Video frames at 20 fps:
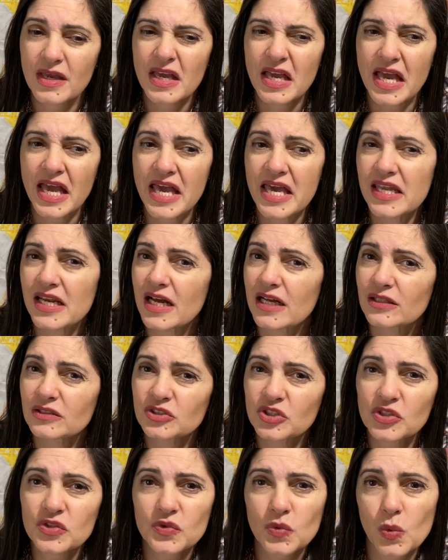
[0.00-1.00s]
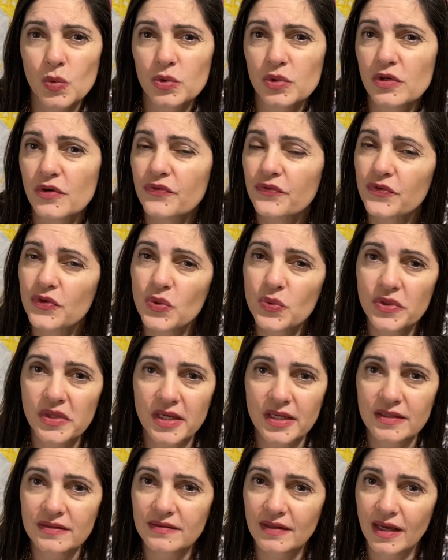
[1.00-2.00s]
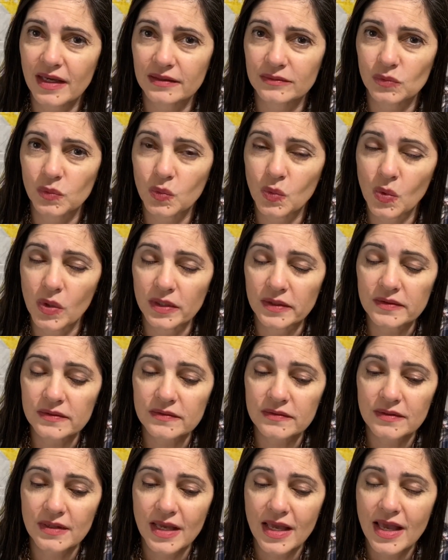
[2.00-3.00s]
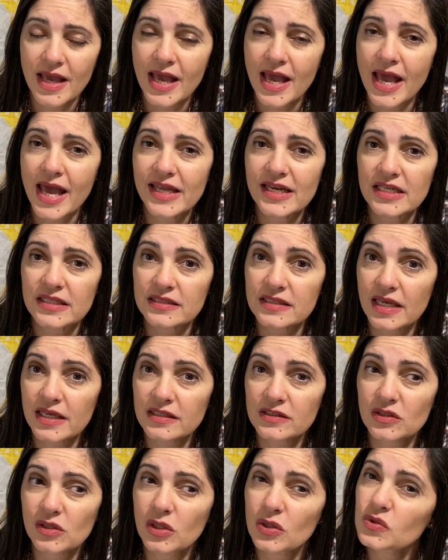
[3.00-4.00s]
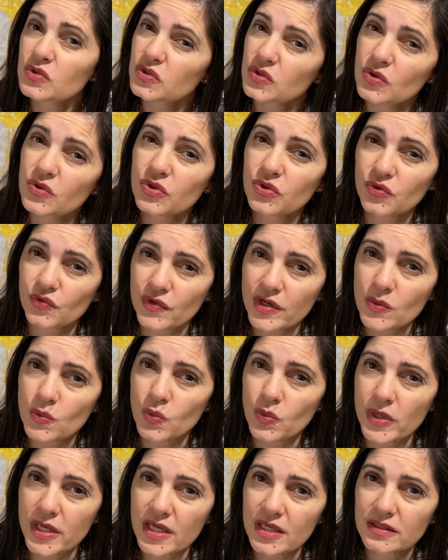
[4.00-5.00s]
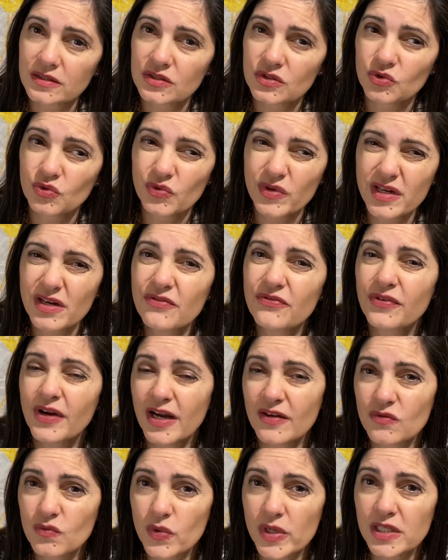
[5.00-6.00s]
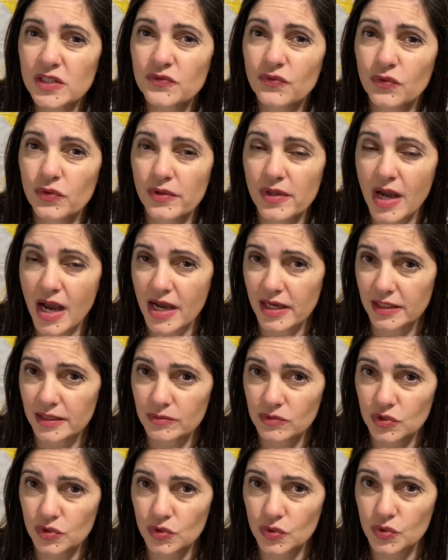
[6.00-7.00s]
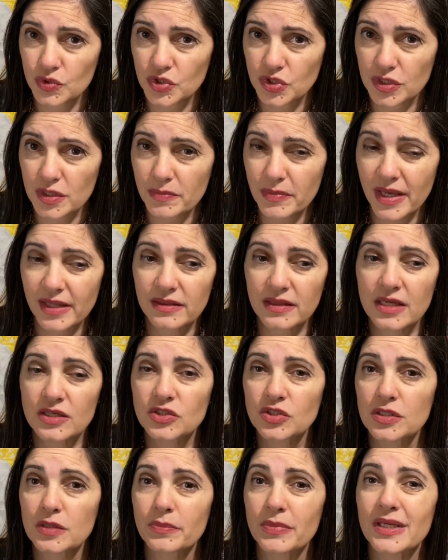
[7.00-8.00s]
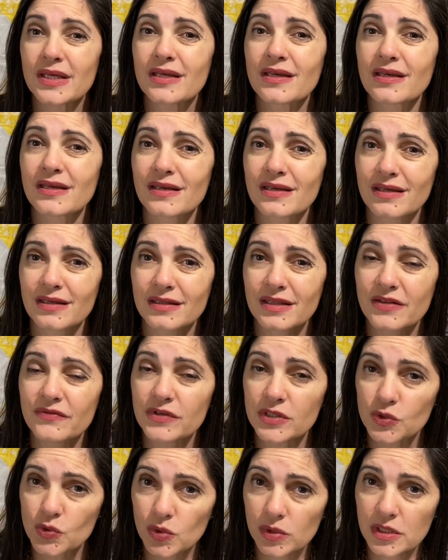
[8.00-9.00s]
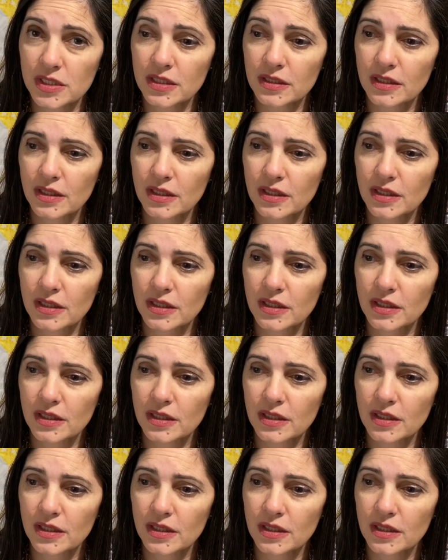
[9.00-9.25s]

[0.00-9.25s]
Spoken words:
and I'll just order a few things at once, and it takes close to 3 weeks, 3 to 5 weeks for the items to ship, and they ship individually.